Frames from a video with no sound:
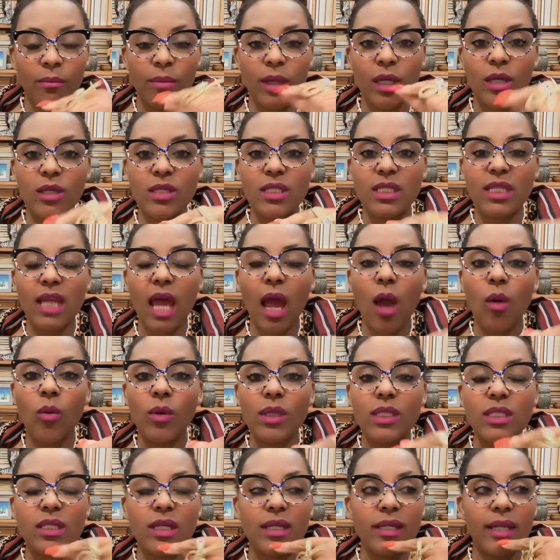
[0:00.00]
Because now
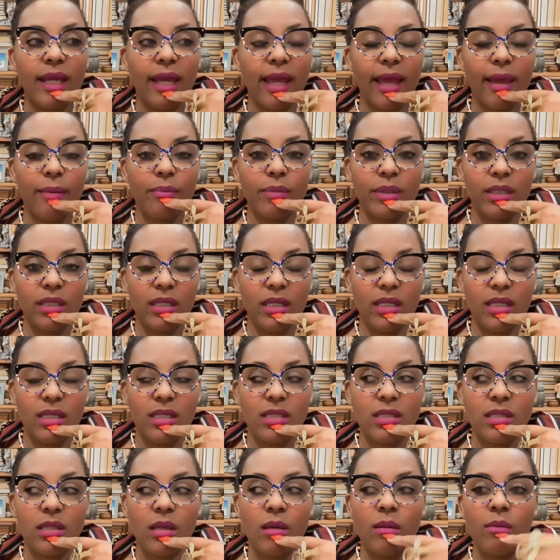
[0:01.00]
what's going to happen
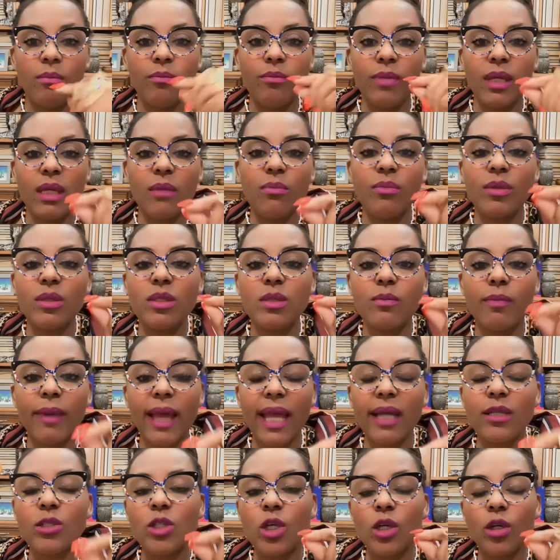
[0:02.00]
is people's
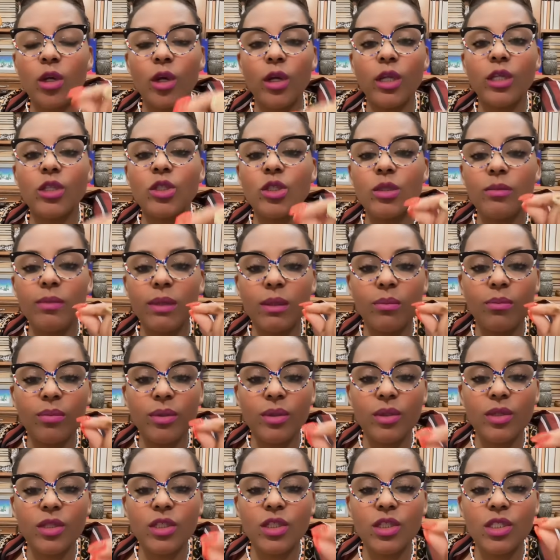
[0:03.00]
backs are going to be
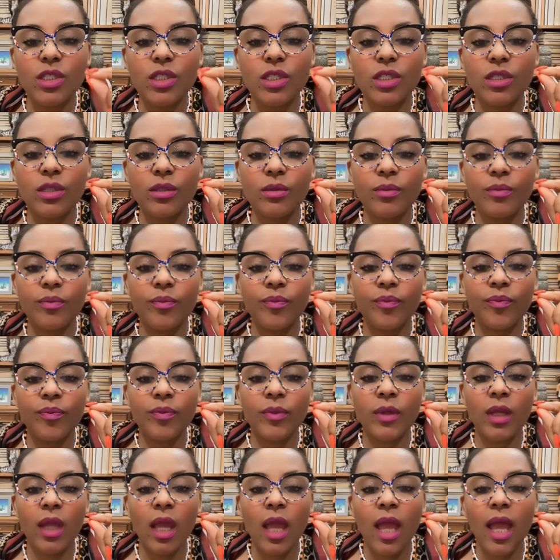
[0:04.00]
pushed
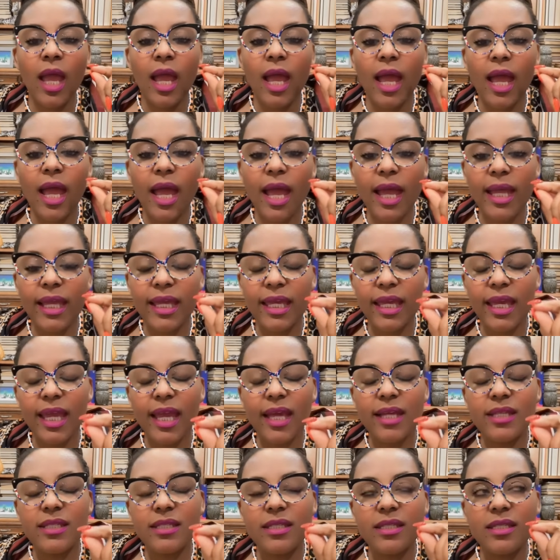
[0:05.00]

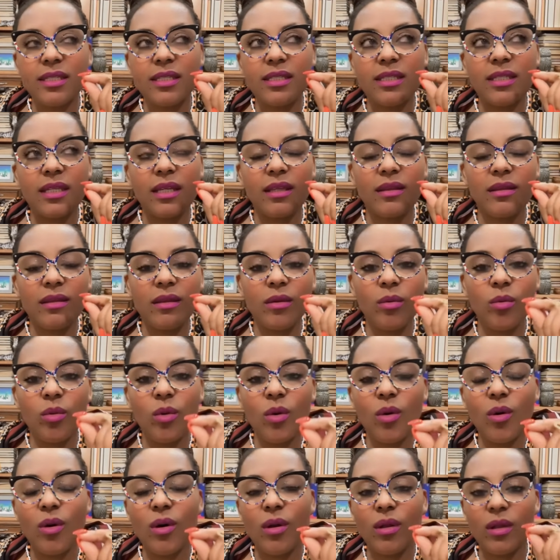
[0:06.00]
against the
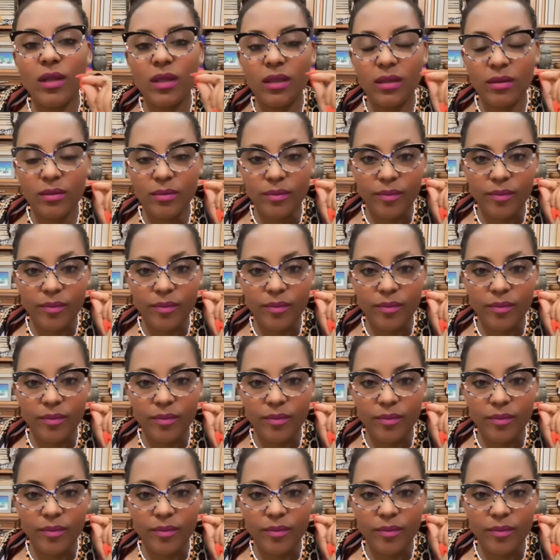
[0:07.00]
wall.